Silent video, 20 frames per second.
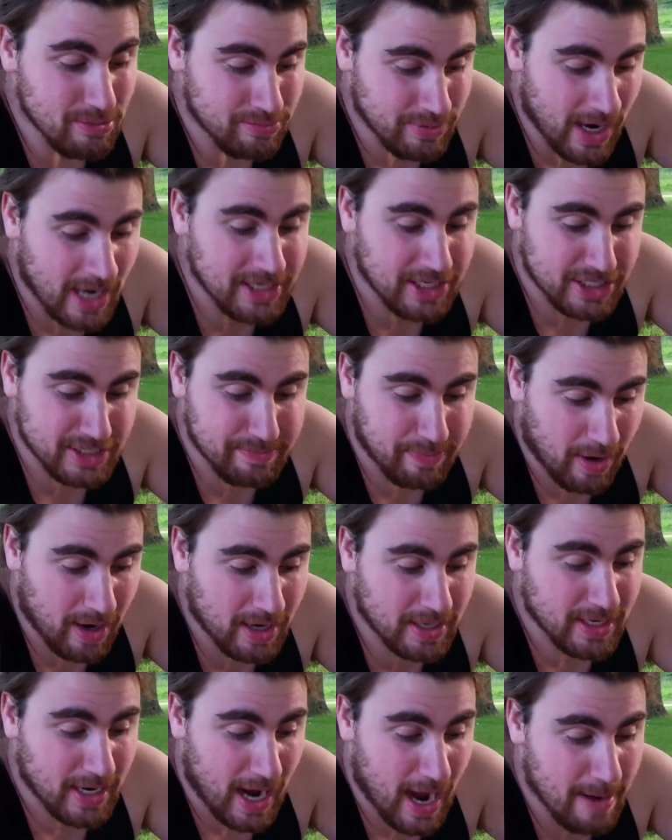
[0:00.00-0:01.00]
Project
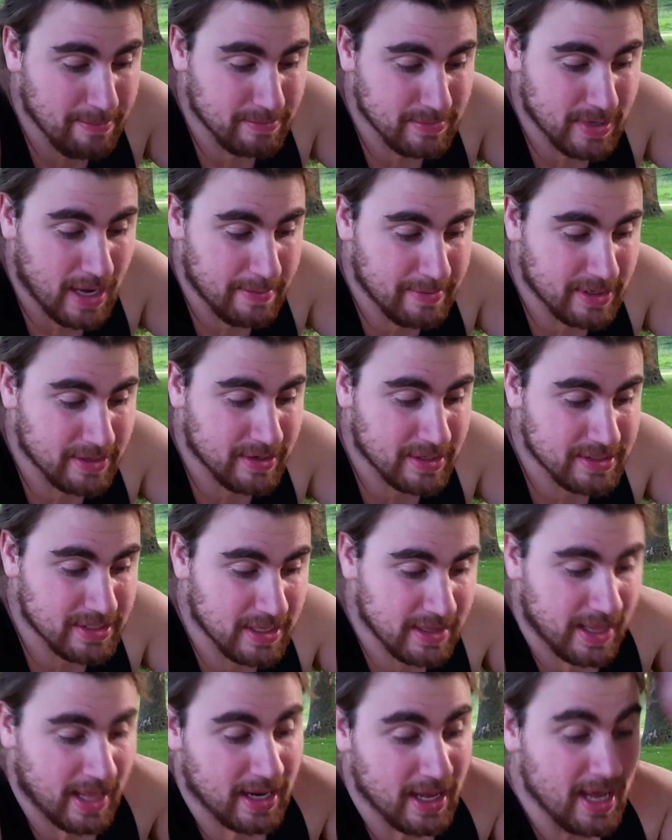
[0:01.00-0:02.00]
Spark, I'm interested
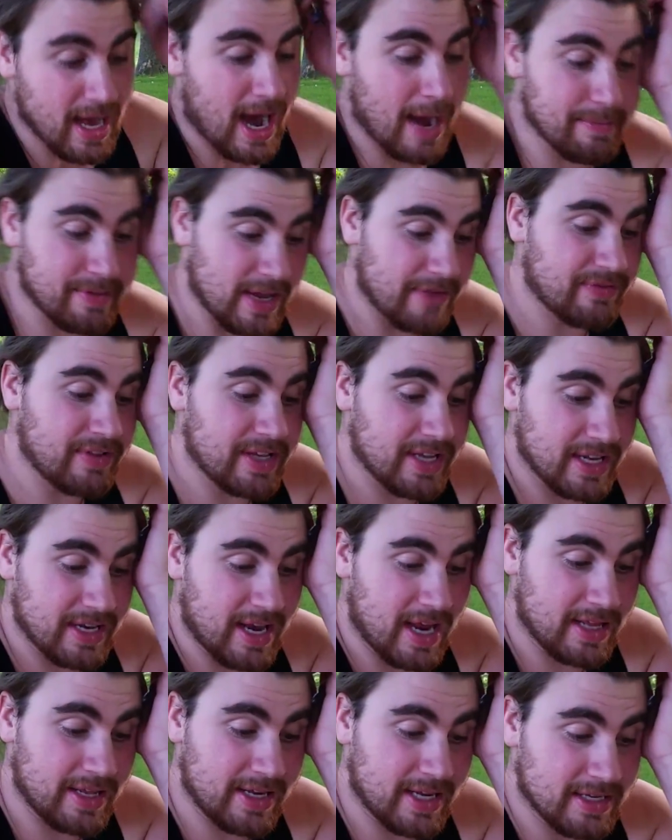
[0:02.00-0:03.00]
in that. I'm definitely getting
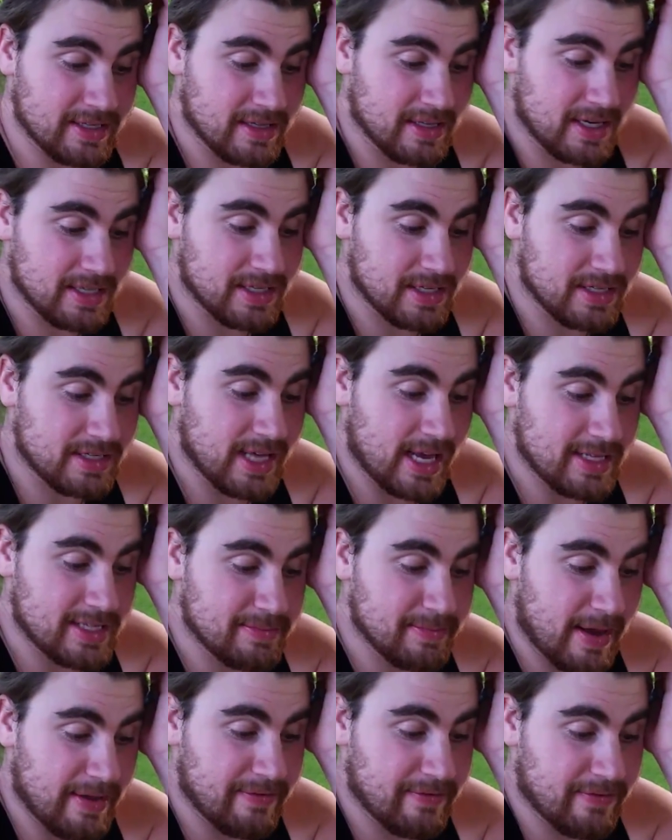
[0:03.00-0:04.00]
Alien Isolations.
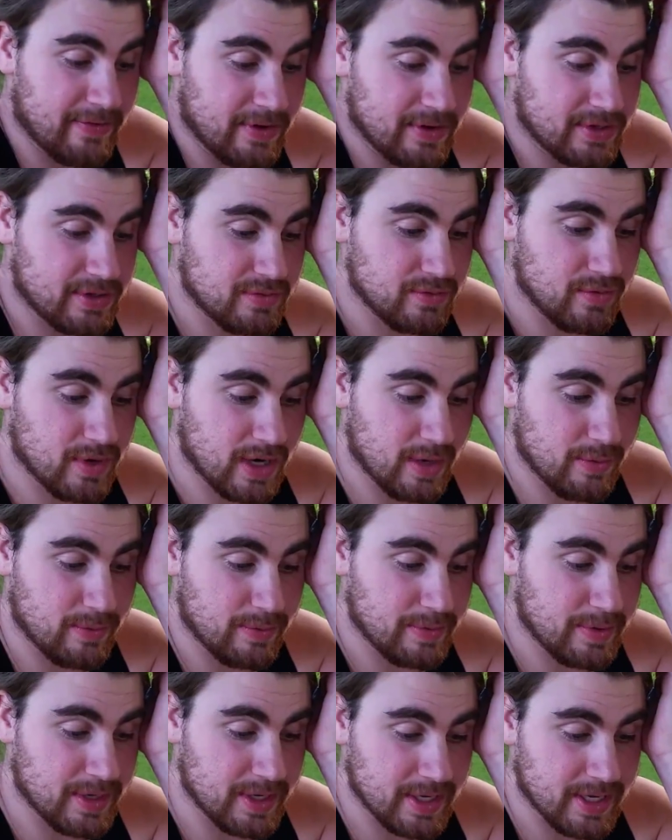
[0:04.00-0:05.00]
That's my first one
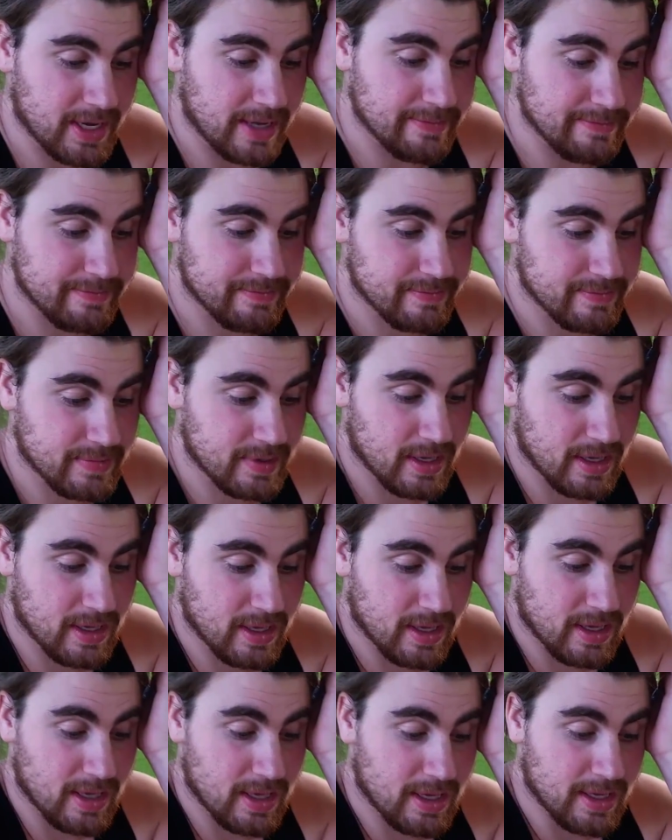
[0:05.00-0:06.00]
I'm going to
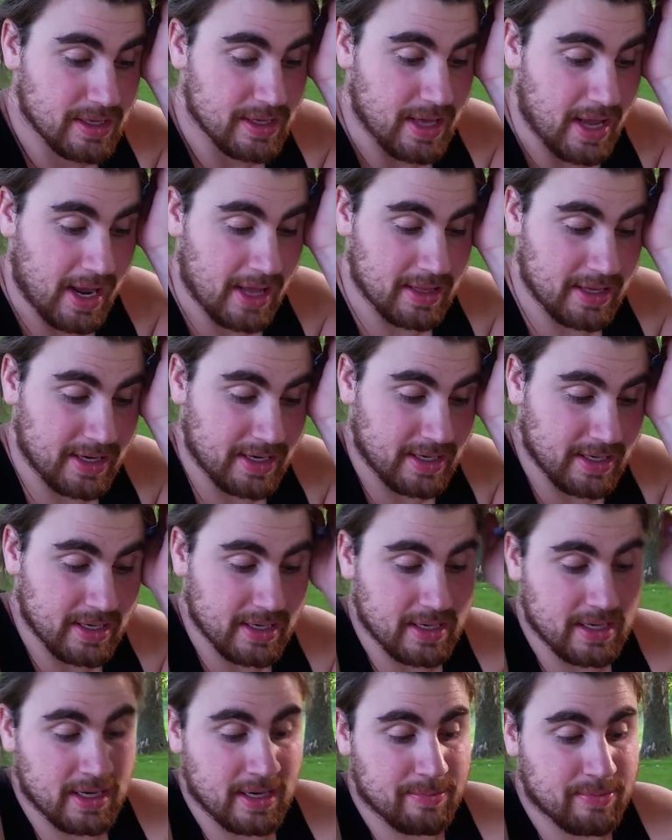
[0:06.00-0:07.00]

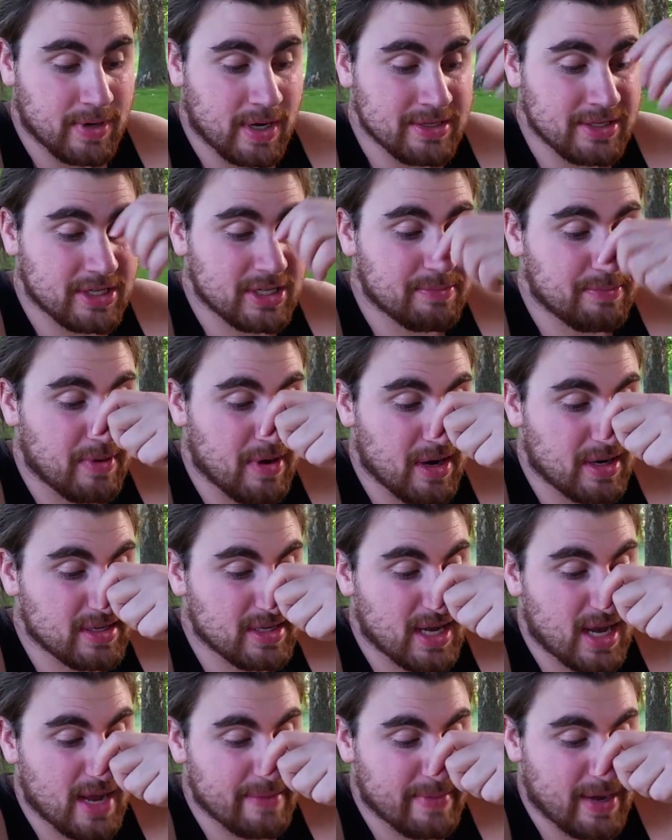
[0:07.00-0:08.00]
get. Project Spark,
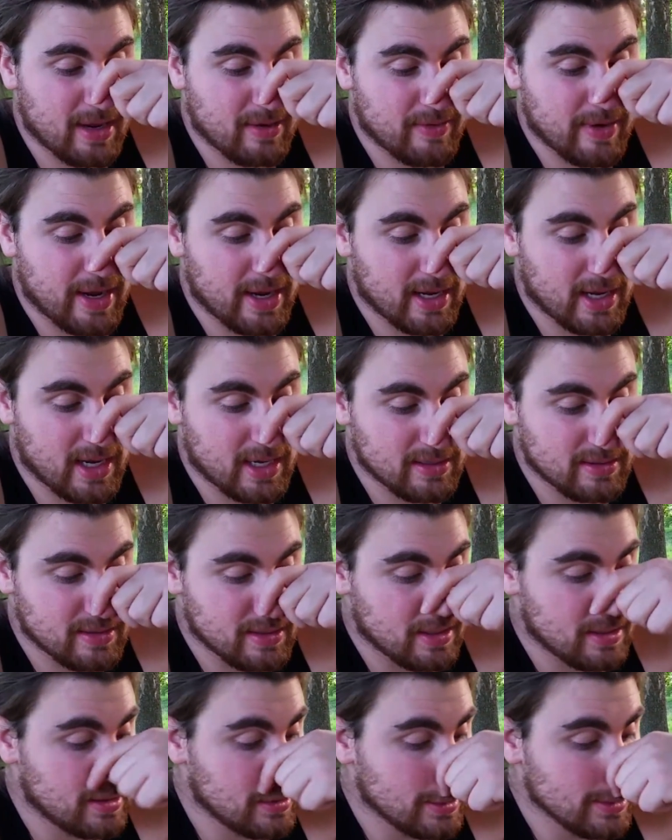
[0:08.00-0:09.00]
I might wait on.
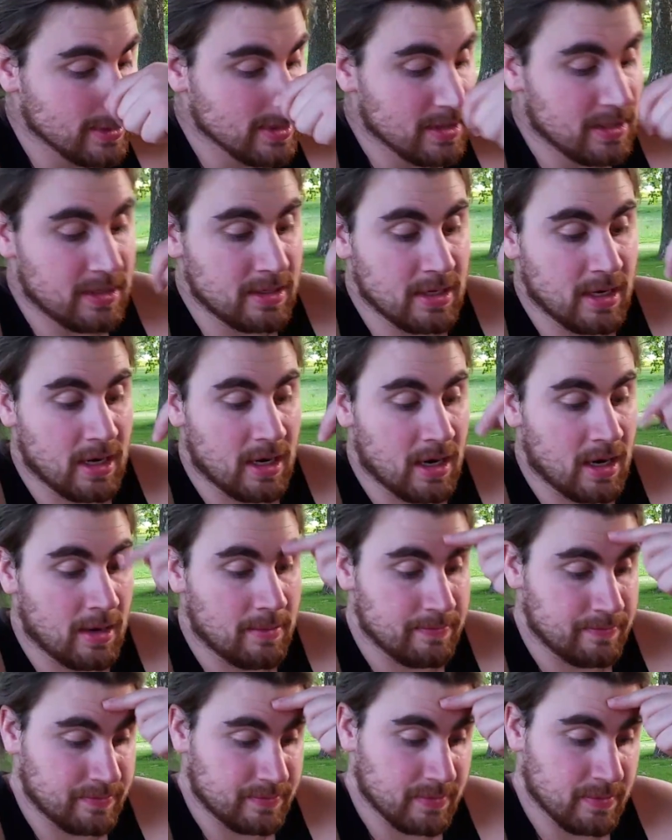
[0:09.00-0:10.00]

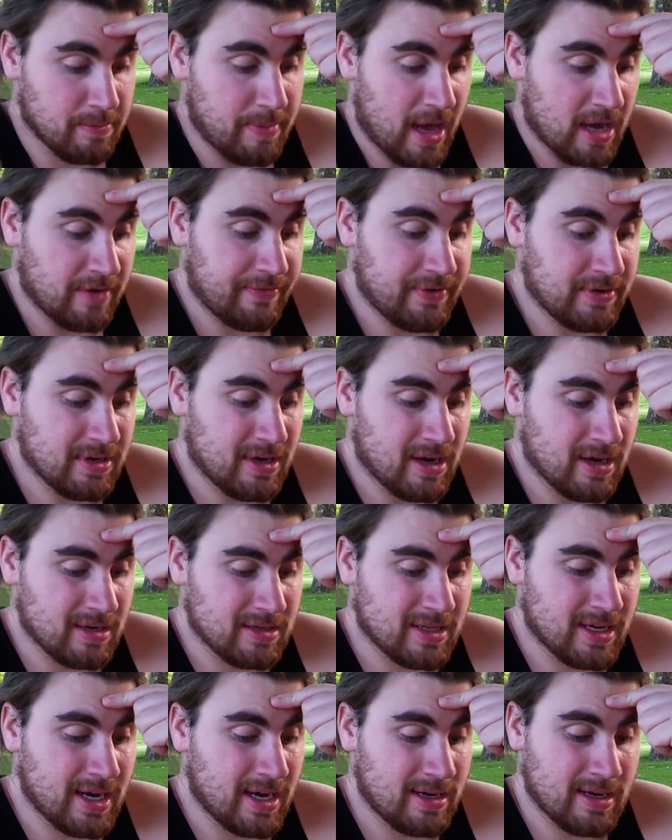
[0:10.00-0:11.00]
Battlefield
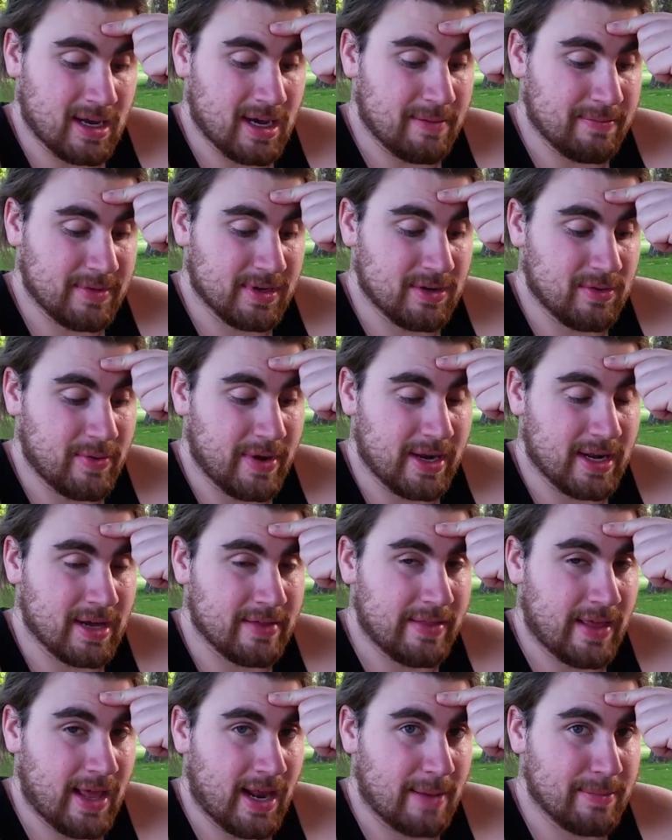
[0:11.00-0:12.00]
Hardline, I'm going to wait
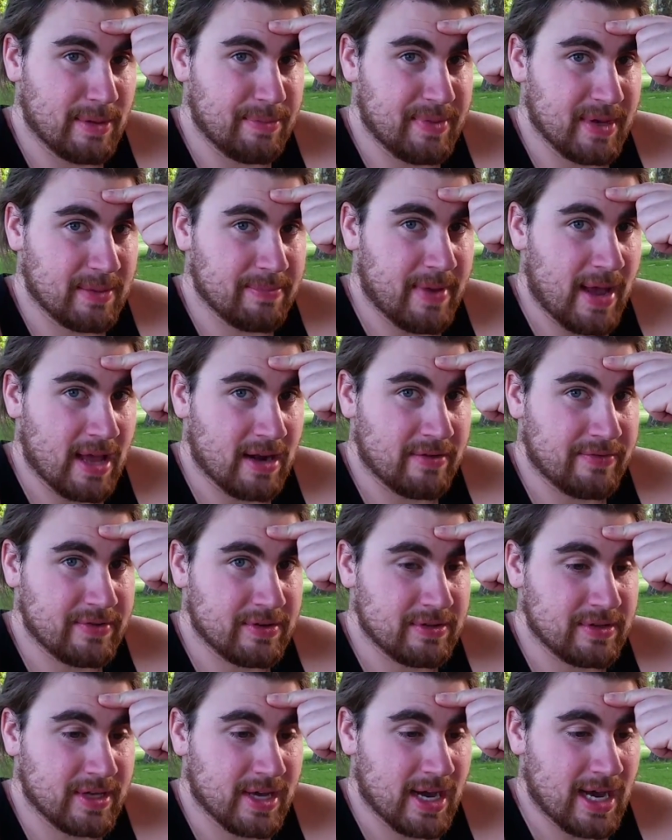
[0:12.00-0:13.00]
on that. I'm a big
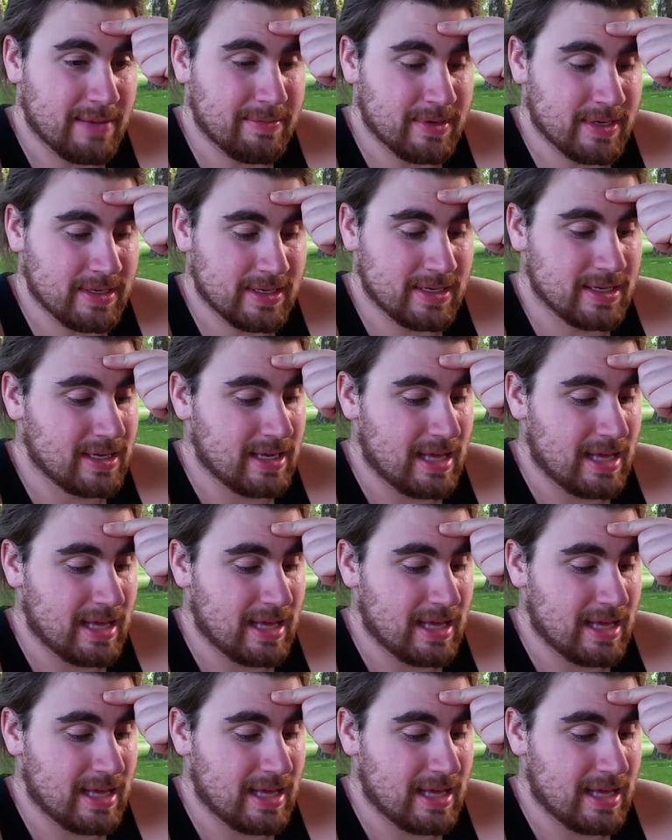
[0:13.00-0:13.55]
Battlefield guy, but